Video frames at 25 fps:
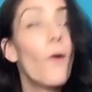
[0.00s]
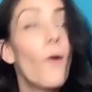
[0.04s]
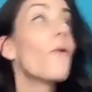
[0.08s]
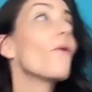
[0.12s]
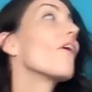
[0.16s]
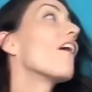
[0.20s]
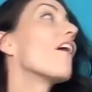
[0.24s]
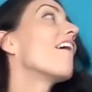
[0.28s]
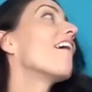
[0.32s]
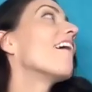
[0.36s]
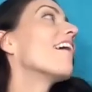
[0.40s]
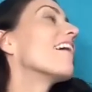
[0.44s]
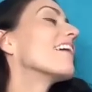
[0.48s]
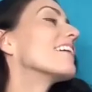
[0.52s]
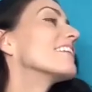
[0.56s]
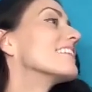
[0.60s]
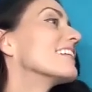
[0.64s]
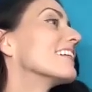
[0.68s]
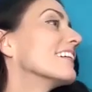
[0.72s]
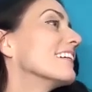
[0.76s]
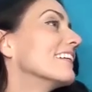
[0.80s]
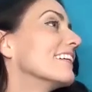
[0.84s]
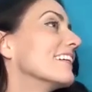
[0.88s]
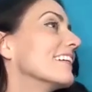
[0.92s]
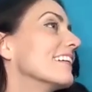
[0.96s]
Oh, God.
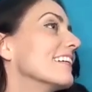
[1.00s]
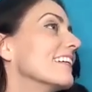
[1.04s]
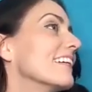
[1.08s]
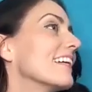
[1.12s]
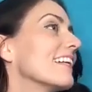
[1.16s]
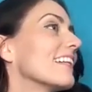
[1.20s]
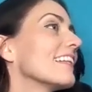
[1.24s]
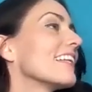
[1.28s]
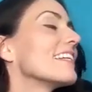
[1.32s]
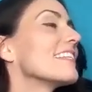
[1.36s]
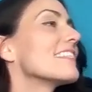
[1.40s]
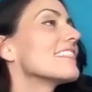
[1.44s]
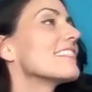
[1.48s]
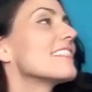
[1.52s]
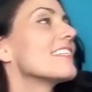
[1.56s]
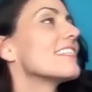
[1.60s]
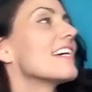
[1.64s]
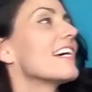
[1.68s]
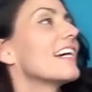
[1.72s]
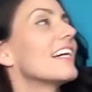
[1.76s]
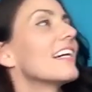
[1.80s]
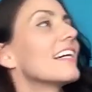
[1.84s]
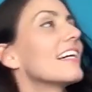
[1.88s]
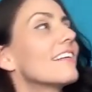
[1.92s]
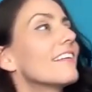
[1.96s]
Let's
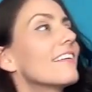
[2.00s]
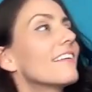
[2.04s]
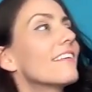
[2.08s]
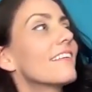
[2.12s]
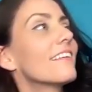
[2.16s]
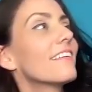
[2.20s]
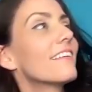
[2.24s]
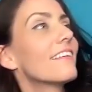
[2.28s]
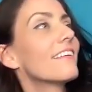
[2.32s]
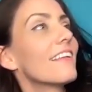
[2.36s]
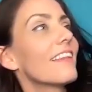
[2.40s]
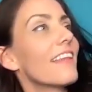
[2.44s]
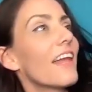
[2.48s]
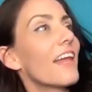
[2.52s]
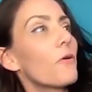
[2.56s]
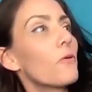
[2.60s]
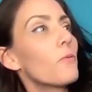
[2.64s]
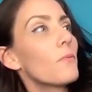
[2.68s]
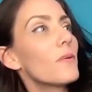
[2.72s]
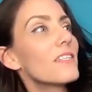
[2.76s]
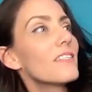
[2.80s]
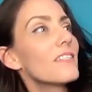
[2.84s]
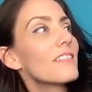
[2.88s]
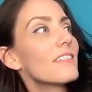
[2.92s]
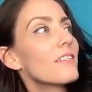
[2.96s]
see.
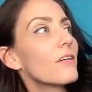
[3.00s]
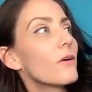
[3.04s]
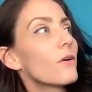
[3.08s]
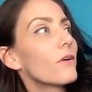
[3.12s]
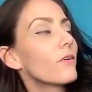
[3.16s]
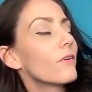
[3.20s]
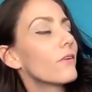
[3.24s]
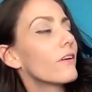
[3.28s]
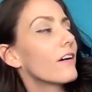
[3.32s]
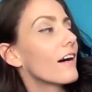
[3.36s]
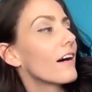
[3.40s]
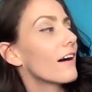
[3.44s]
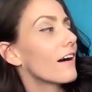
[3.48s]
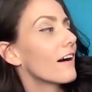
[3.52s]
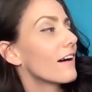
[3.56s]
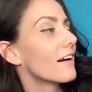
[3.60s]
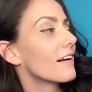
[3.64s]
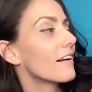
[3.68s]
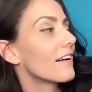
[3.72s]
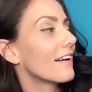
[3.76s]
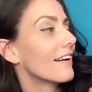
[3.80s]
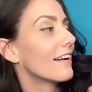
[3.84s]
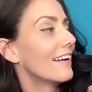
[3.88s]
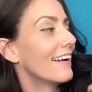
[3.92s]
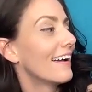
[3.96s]
That'd be so
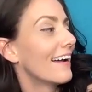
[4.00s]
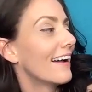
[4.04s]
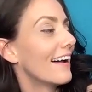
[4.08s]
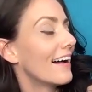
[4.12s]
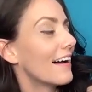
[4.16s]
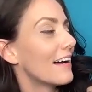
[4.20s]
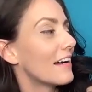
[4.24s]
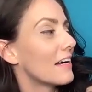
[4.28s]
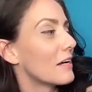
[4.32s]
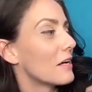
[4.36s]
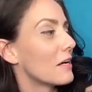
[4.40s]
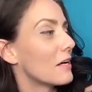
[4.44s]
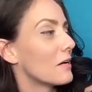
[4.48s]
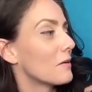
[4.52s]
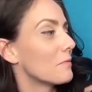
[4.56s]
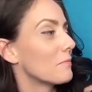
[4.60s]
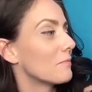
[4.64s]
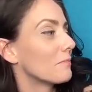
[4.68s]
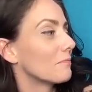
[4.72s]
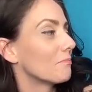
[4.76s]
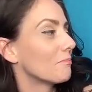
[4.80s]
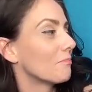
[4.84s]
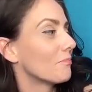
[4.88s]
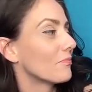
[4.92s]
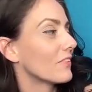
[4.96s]
hard.
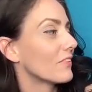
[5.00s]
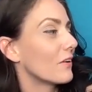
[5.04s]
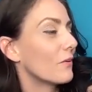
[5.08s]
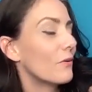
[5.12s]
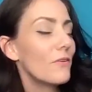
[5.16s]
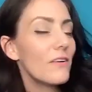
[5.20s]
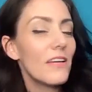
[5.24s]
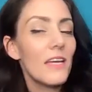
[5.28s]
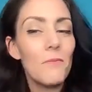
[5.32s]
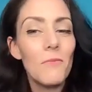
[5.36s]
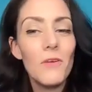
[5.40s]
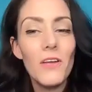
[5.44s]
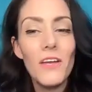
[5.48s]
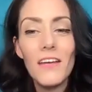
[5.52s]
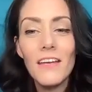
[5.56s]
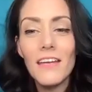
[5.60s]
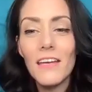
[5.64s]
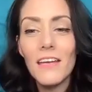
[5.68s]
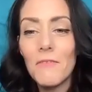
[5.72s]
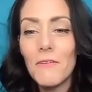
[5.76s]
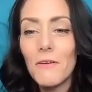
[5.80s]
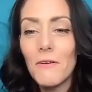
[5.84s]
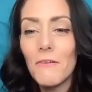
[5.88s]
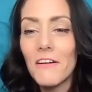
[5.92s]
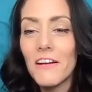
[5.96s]
Um, oh, give me
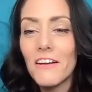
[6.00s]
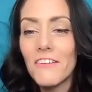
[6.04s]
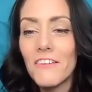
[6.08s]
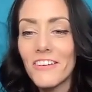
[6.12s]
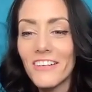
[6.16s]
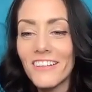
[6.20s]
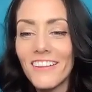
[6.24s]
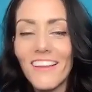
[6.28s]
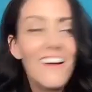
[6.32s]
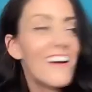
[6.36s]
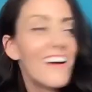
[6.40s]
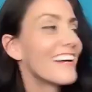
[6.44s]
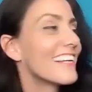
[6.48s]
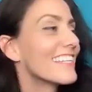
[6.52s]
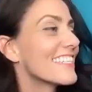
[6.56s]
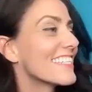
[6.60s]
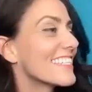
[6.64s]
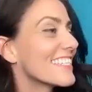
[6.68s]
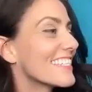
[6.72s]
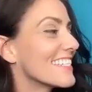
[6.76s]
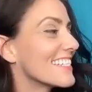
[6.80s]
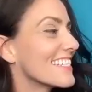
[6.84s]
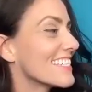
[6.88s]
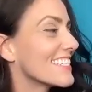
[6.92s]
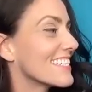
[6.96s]
give me one of her
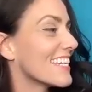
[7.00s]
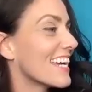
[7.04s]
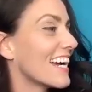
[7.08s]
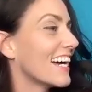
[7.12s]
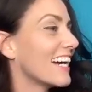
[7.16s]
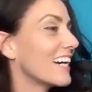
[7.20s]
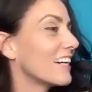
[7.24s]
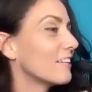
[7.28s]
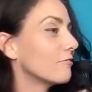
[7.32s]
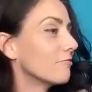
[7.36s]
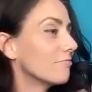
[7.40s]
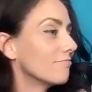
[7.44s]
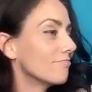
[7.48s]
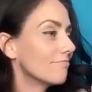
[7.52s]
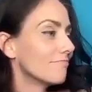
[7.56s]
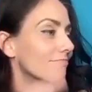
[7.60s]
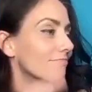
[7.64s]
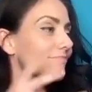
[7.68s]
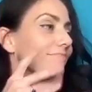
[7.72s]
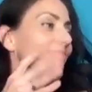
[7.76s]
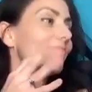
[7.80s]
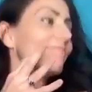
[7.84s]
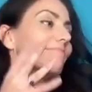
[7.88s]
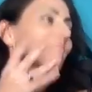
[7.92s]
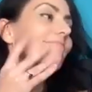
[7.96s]
lines to say.
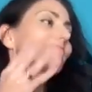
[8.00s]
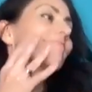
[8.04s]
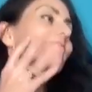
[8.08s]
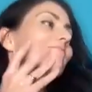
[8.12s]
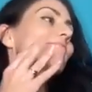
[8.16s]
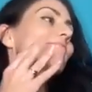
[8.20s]
Hmm.